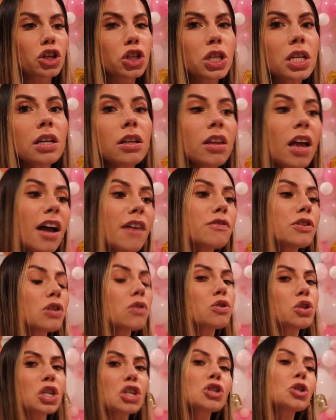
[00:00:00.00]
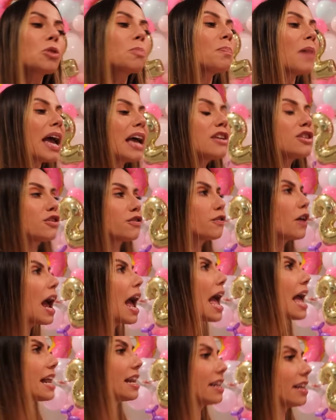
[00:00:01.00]
She loves you. She's your best
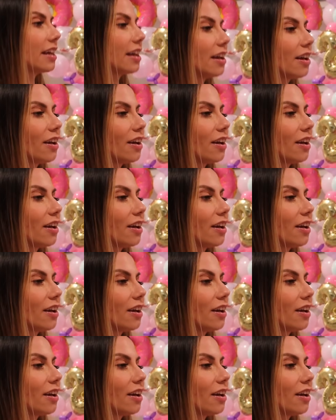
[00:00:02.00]
friend.